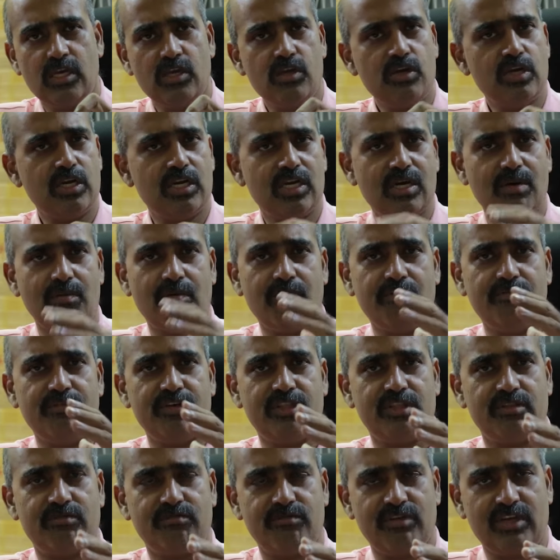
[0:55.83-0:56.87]
you can come up
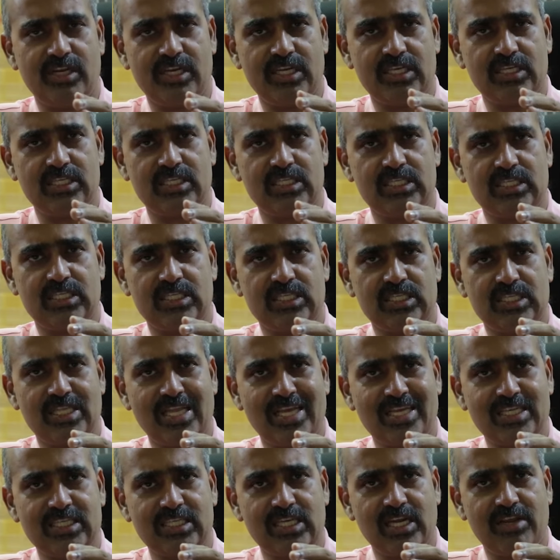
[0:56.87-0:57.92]
with various
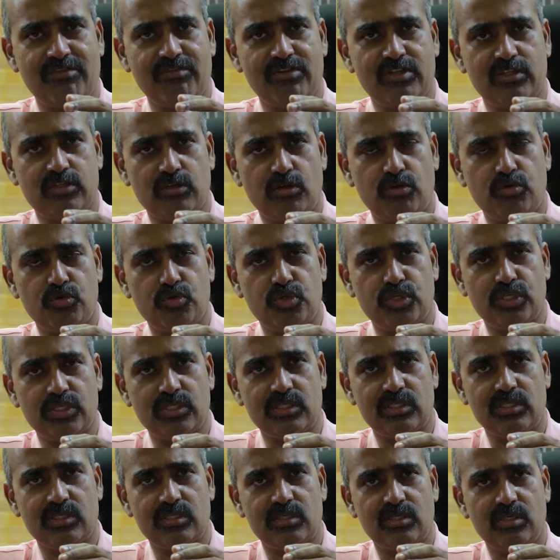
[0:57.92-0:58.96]
next level
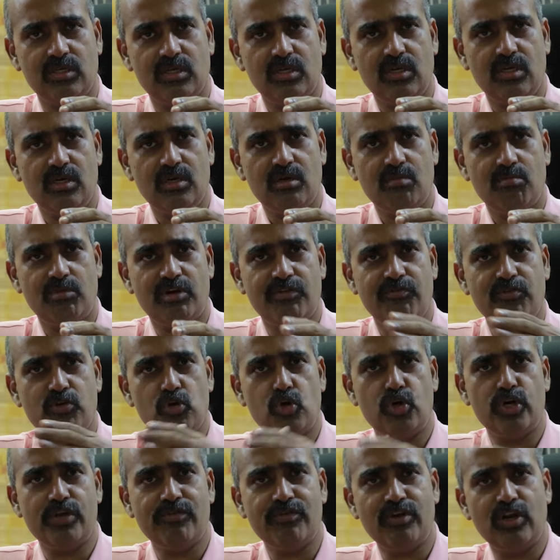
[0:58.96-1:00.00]
solutions. But if you
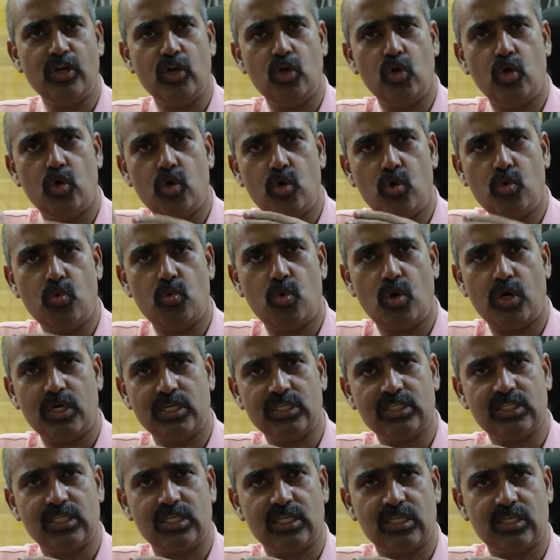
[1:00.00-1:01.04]
don't even know what
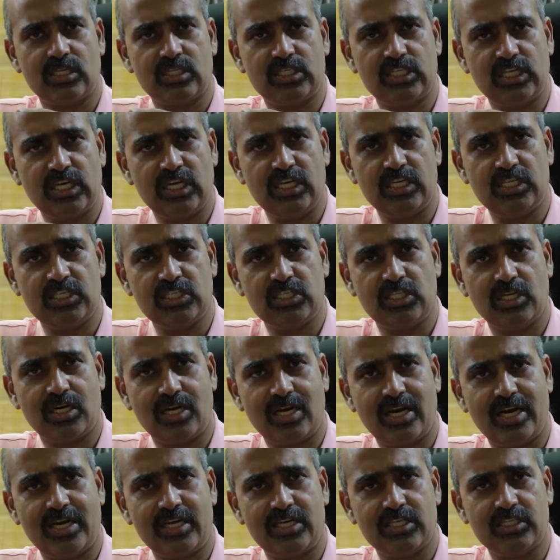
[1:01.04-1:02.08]
is the change the
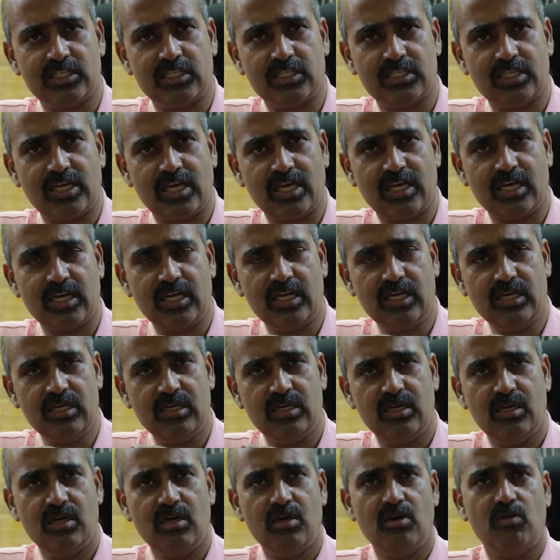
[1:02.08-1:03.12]
client is desiring,
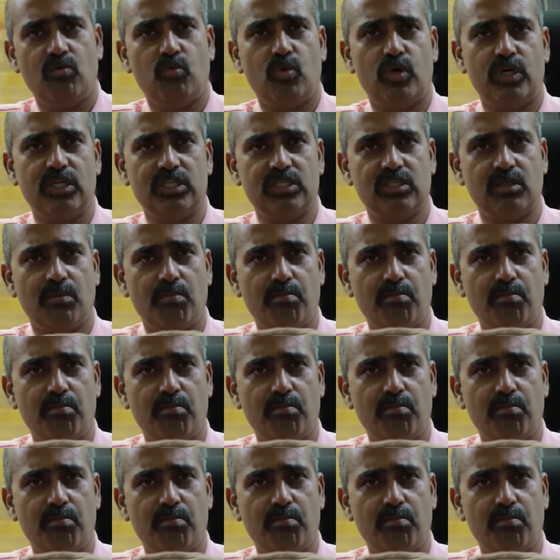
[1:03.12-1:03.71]
what is the